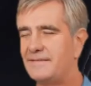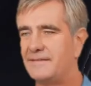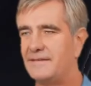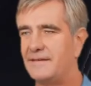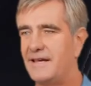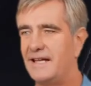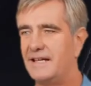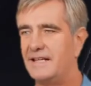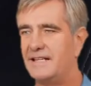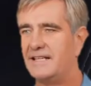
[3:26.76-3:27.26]

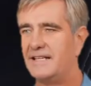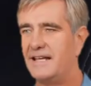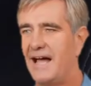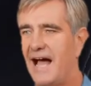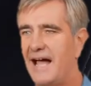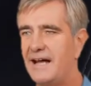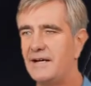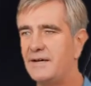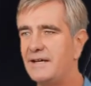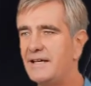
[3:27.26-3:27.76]

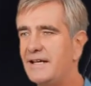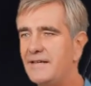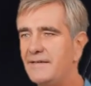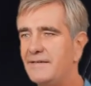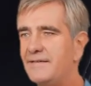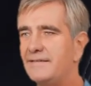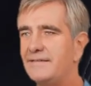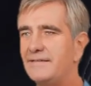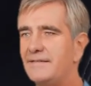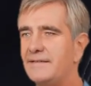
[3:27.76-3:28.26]
Exactly.
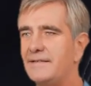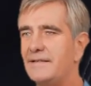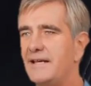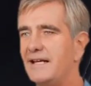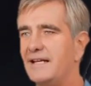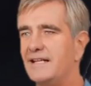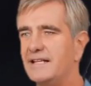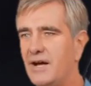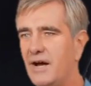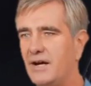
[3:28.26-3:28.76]

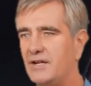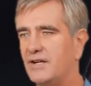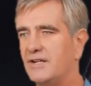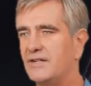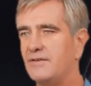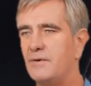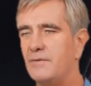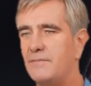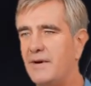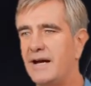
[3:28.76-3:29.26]
And it's not
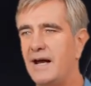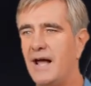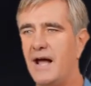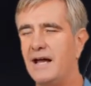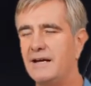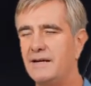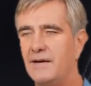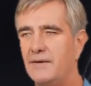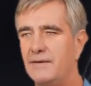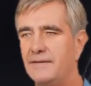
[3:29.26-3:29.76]
just for men
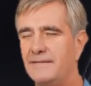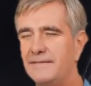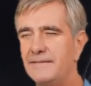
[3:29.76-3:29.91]
either.